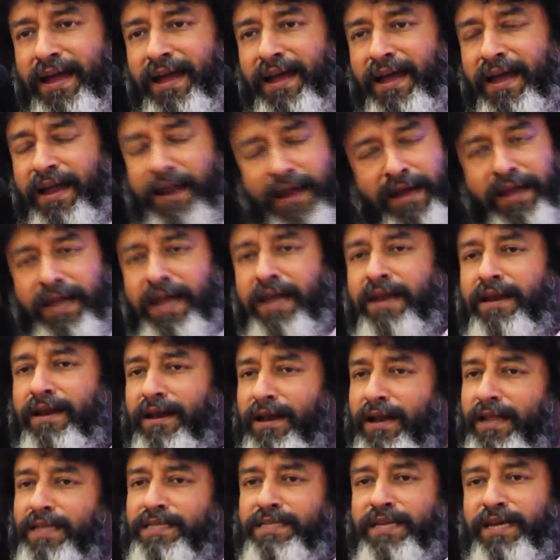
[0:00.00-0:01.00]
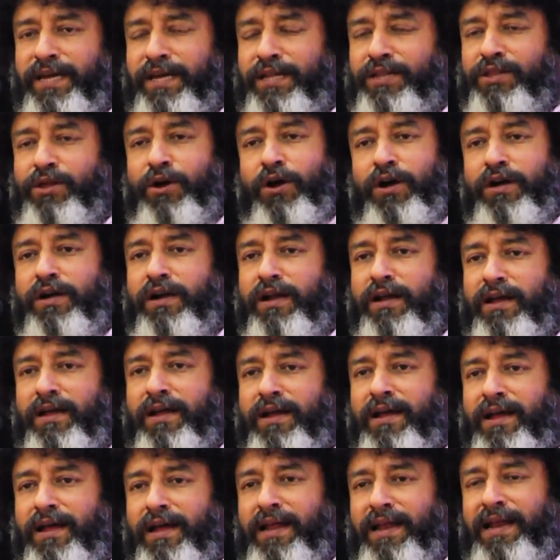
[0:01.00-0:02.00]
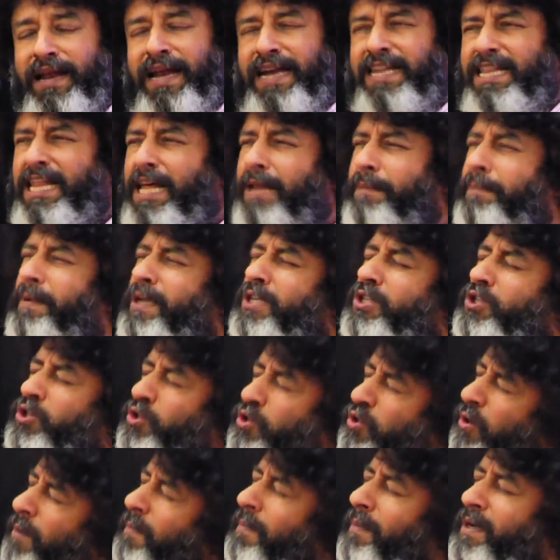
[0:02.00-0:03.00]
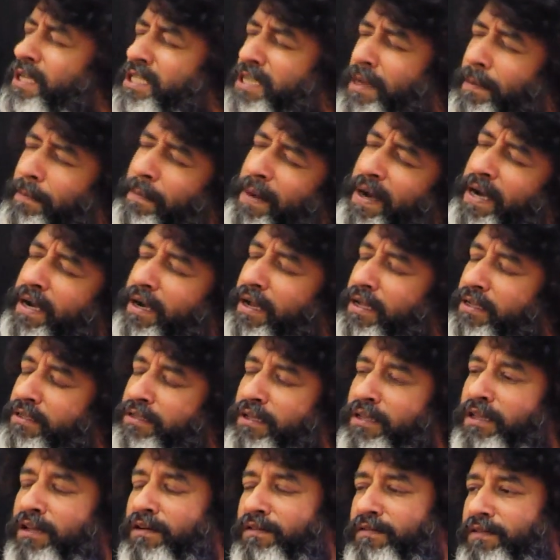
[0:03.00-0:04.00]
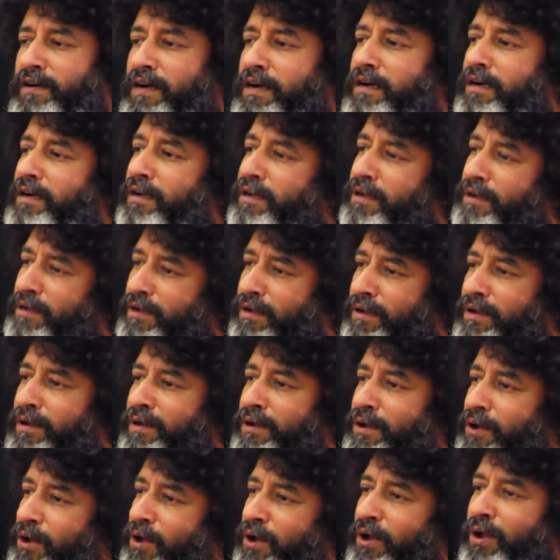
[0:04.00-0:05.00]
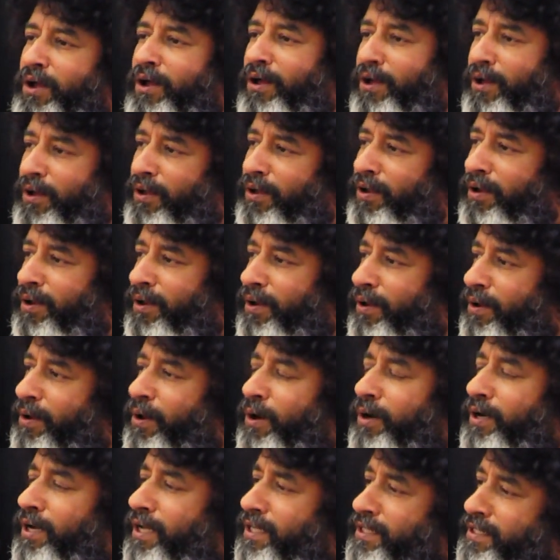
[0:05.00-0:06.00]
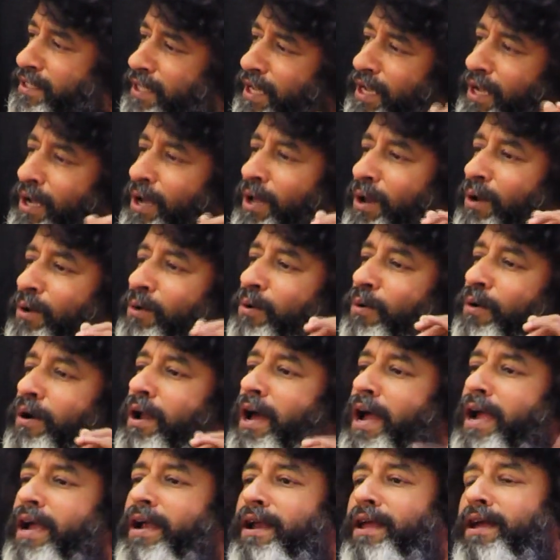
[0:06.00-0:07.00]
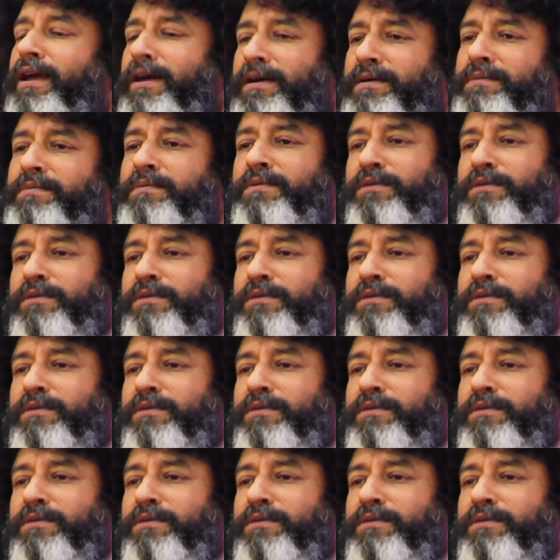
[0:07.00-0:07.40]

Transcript: And again releasing a thought, let there be so much abundance in the world. Not a single good idea